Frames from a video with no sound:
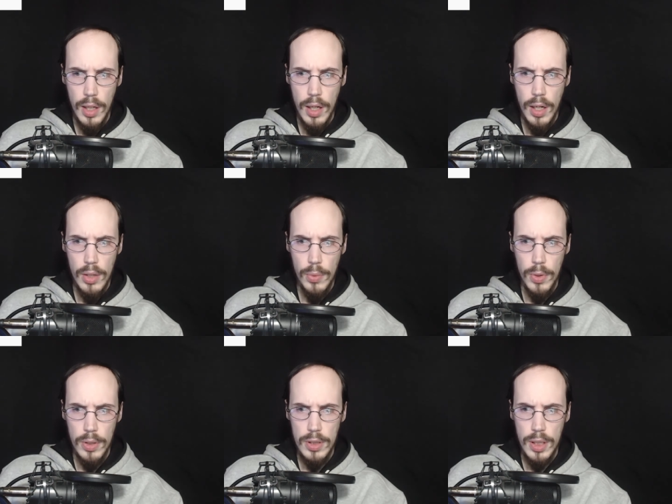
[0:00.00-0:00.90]
In other
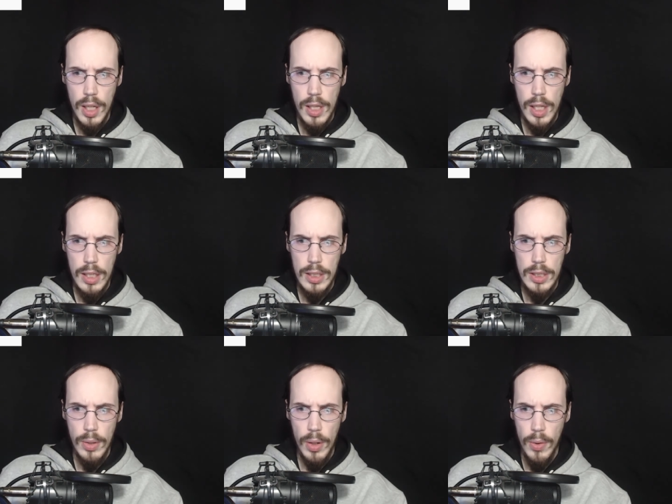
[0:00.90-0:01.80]
words, Eden
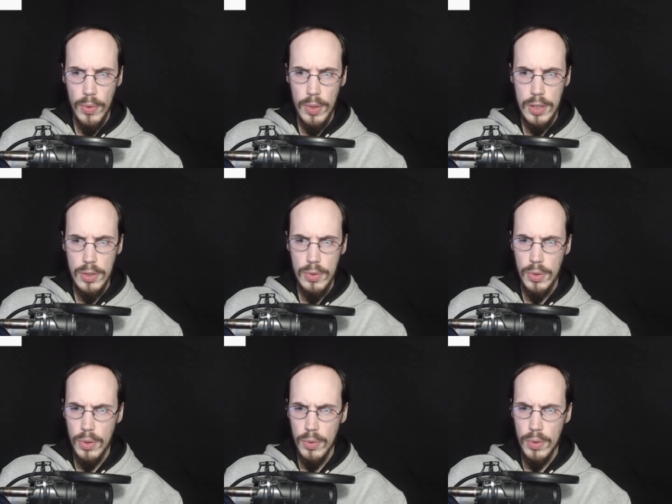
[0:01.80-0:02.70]
Zero's
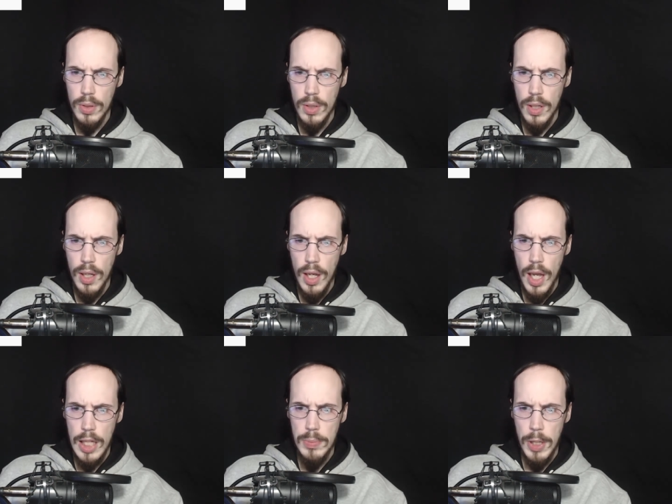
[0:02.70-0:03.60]
crew
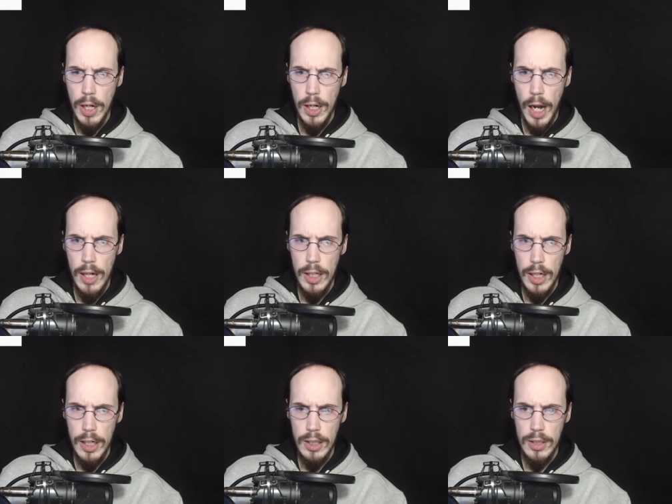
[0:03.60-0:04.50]
has been
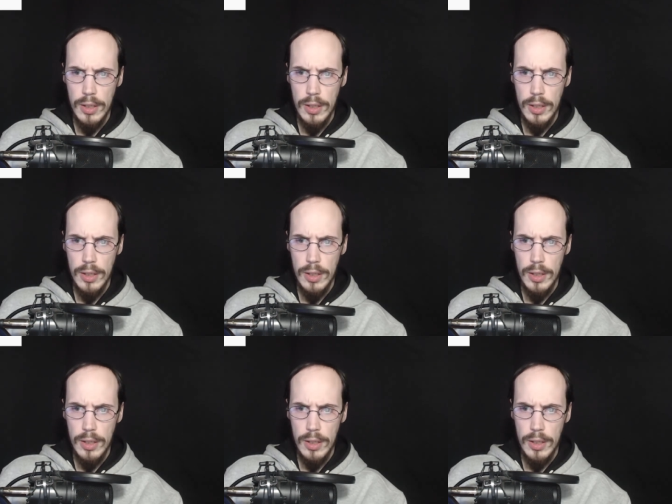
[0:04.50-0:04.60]
annihilated.